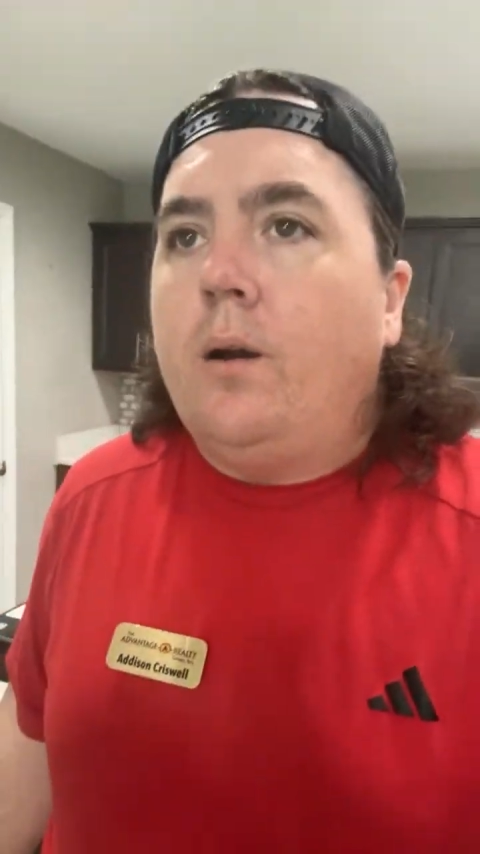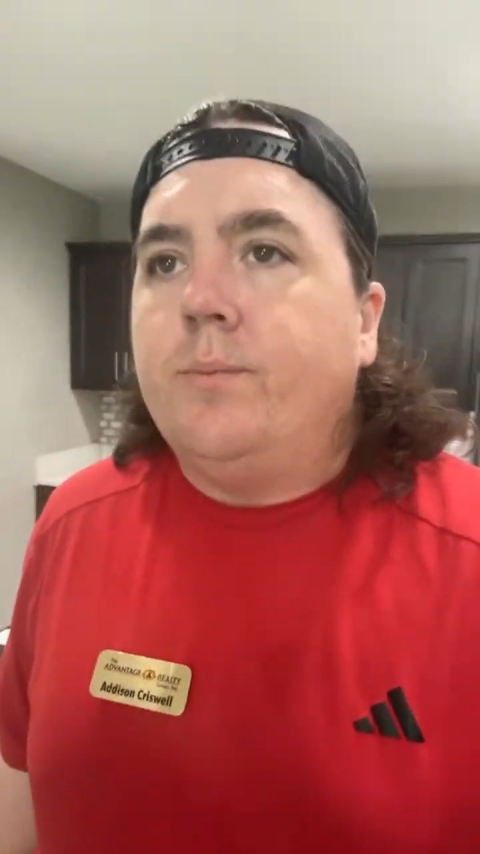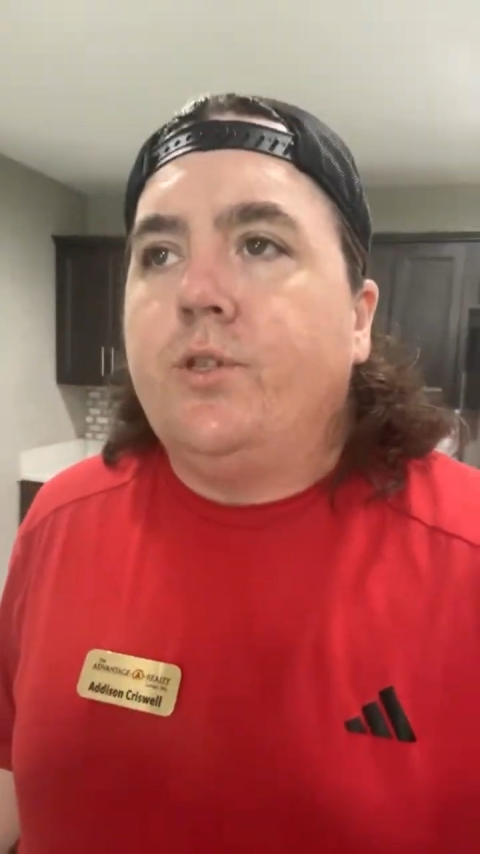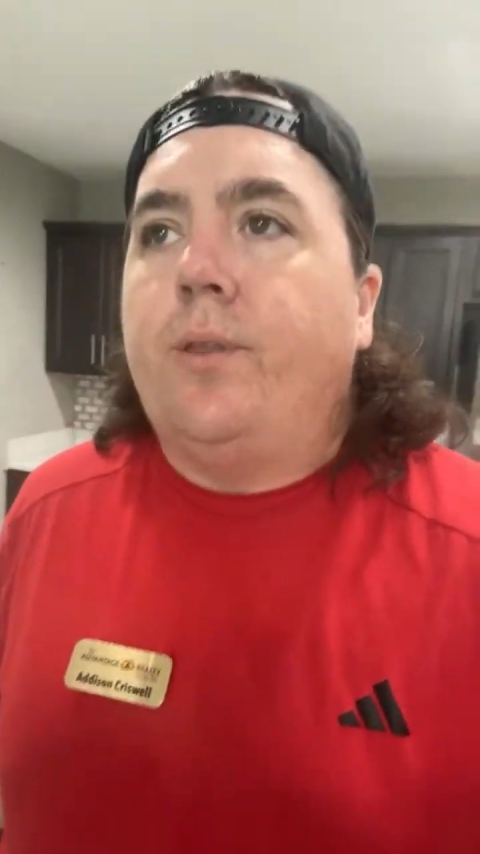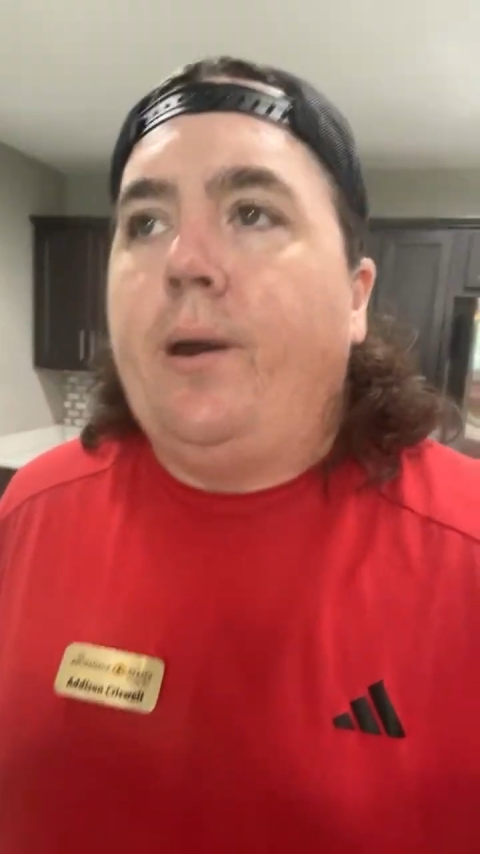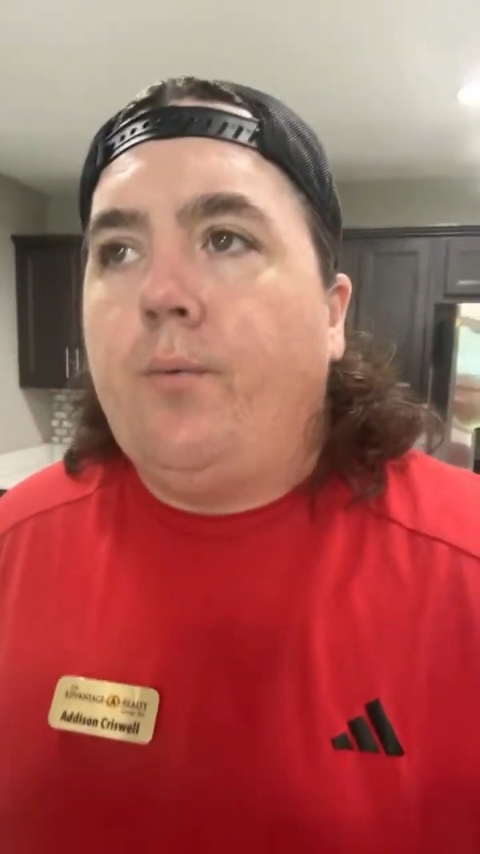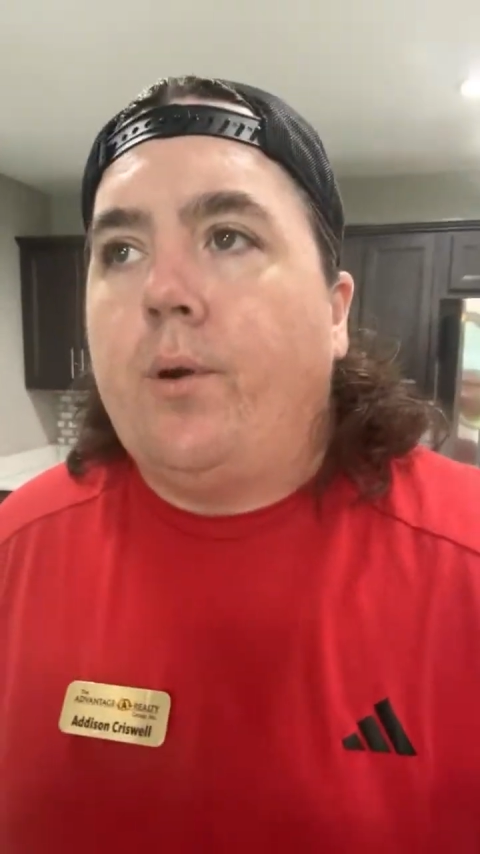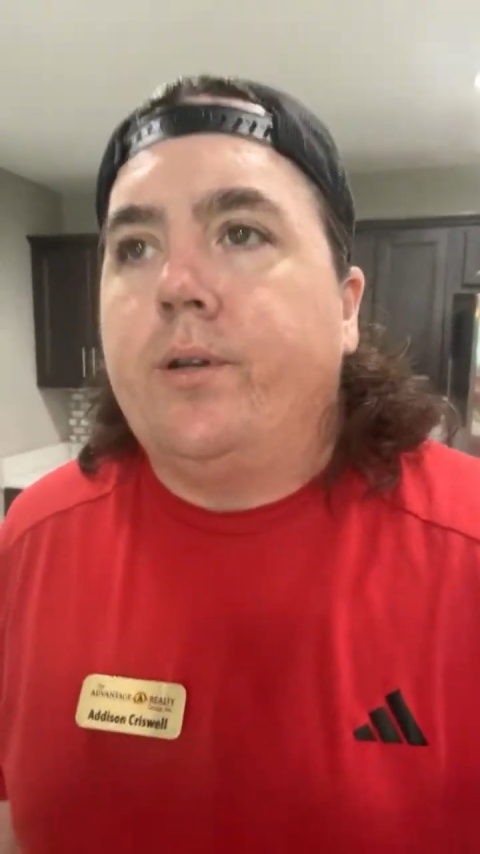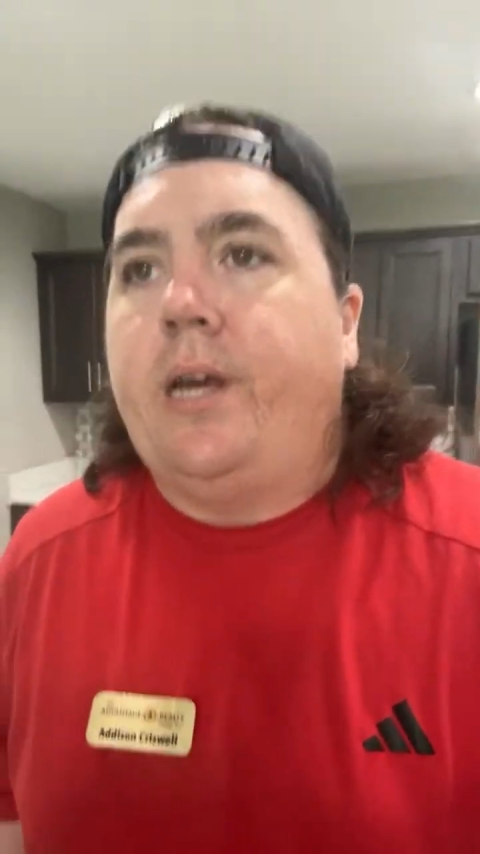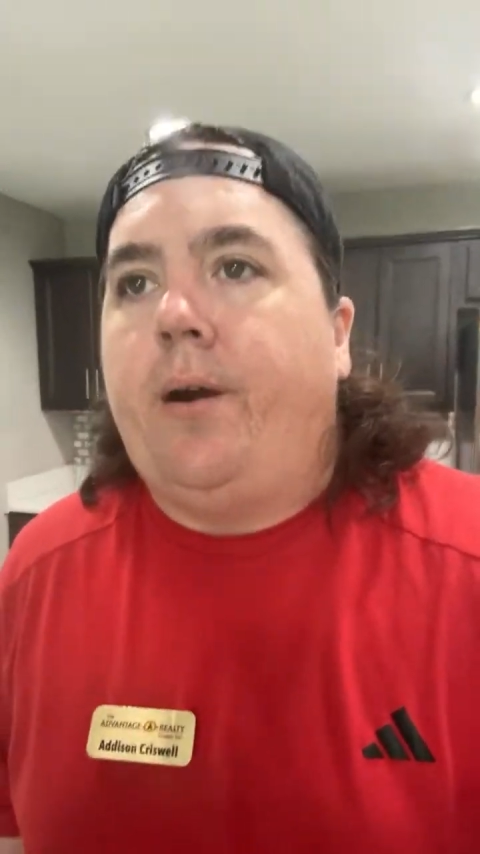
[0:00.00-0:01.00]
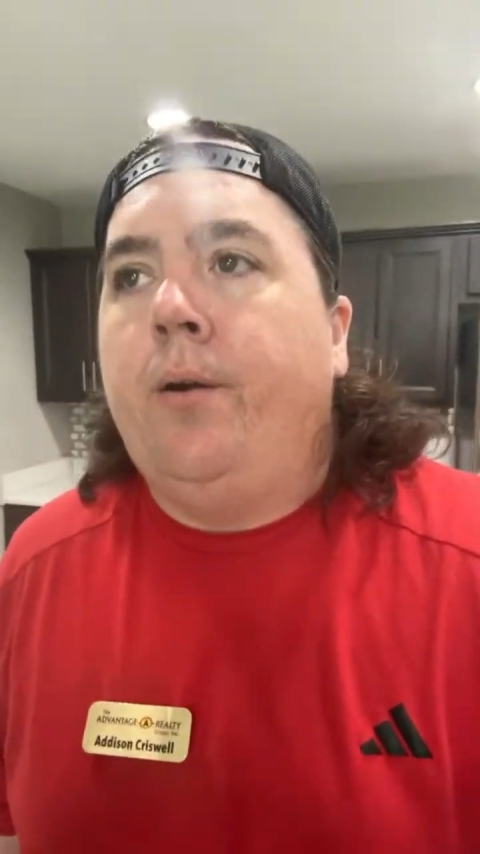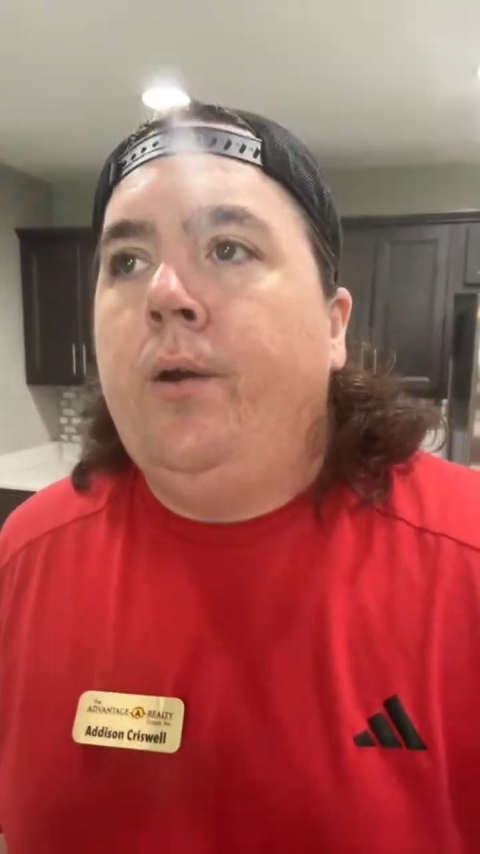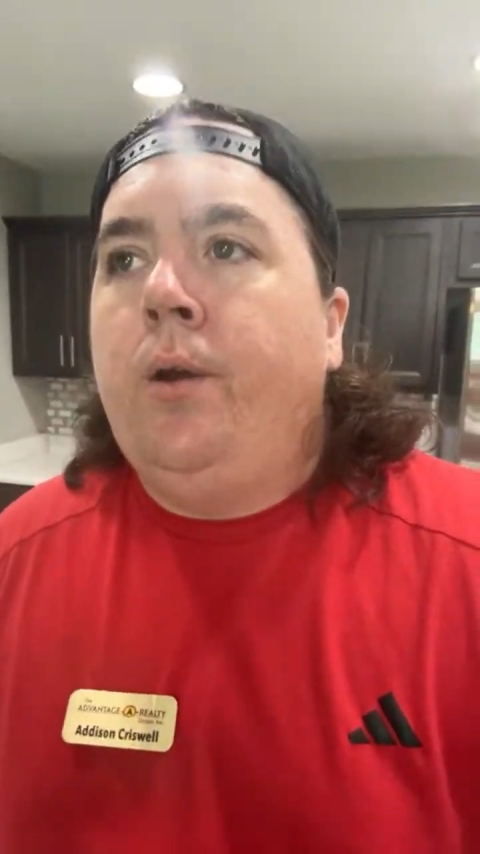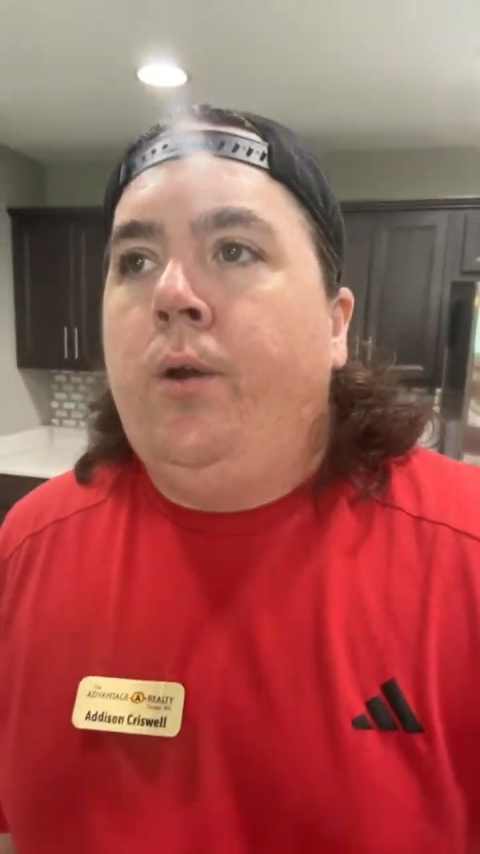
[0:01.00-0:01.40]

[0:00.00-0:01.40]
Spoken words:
So that worked out